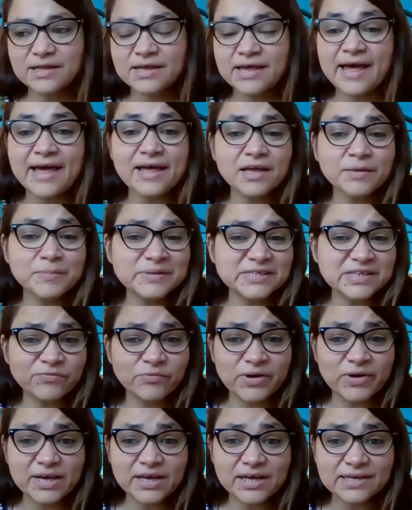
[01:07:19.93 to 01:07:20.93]
yeah, because if
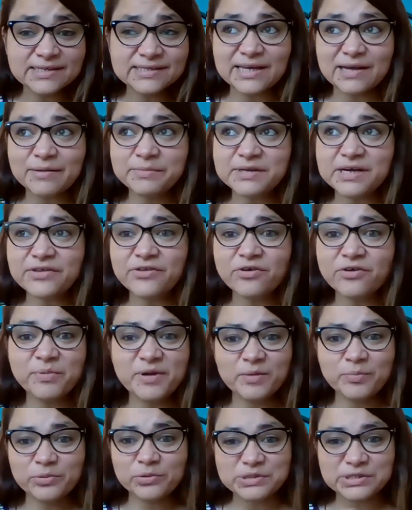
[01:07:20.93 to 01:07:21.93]
we accept other
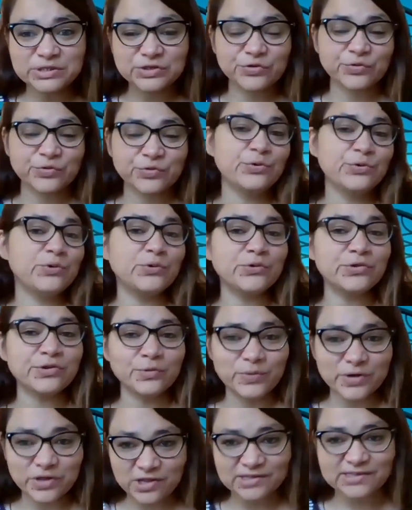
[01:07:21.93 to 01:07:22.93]
people's truth,
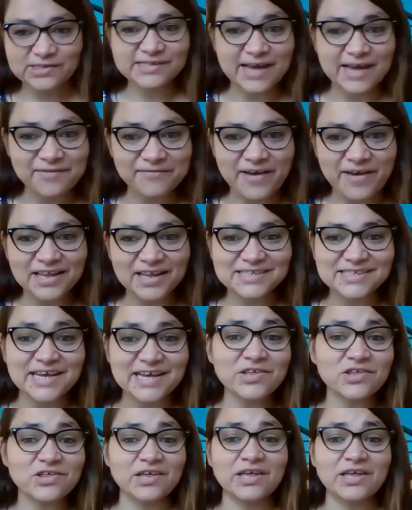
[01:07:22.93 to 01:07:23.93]
which is that
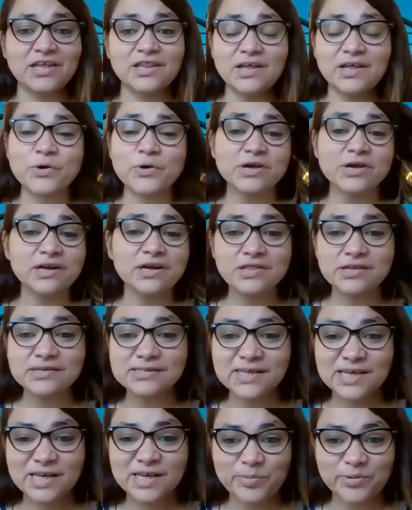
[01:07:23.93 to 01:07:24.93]
validation, we're gonna just
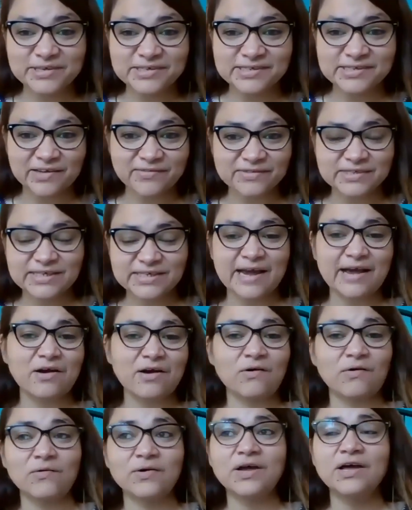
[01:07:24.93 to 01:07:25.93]
keep ourselves
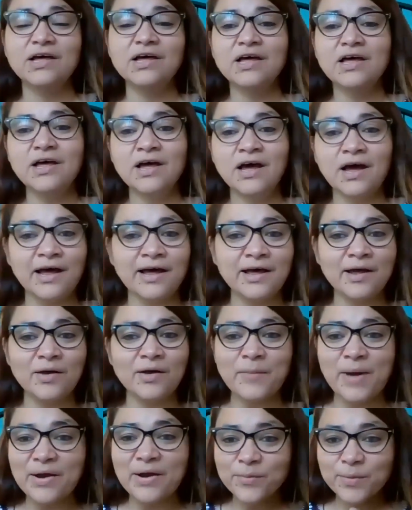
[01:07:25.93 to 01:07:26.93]
down.
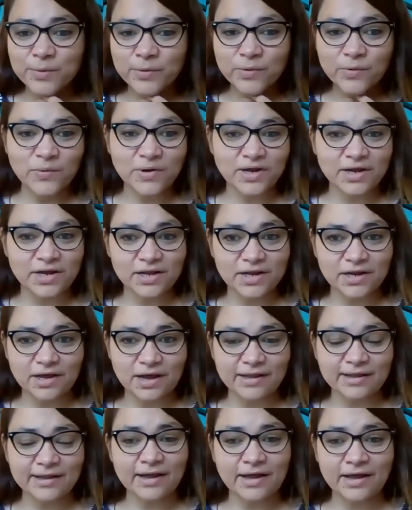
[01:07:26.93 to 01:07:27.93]
I remember when,
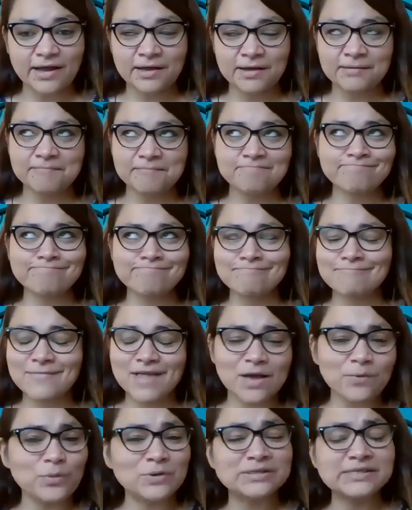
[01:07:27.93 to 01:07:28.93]

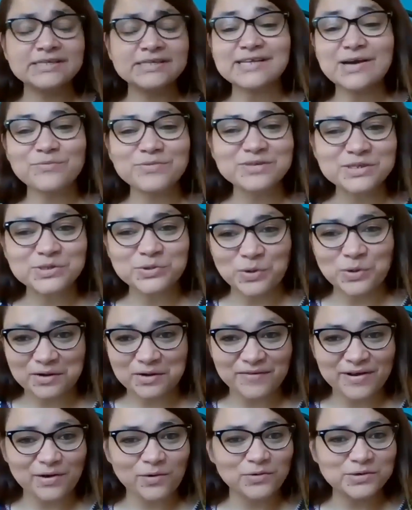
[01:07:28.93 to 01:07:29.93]
well, since I was 12,
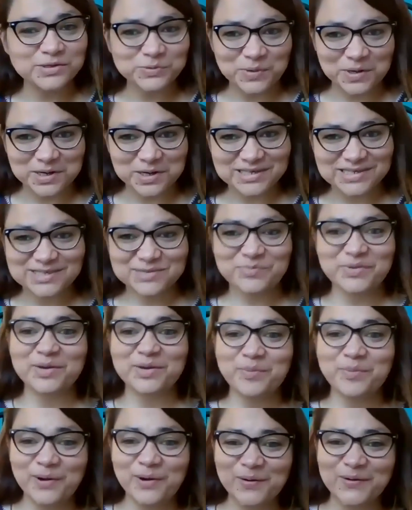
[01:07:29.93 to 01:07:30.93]
I always wanted to be a
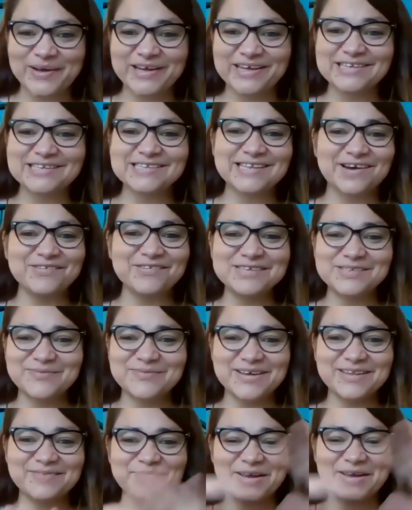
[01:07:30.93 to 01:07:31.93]
poet. So that was
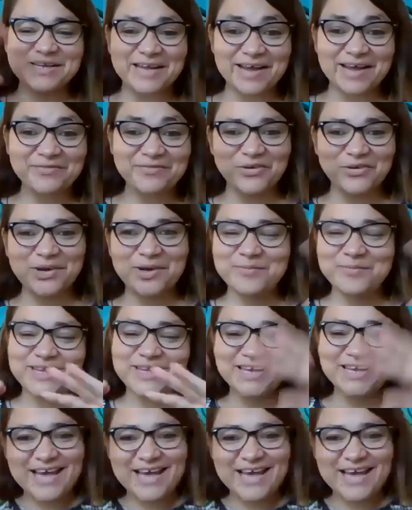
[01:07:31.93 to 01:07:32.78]
my life dream, and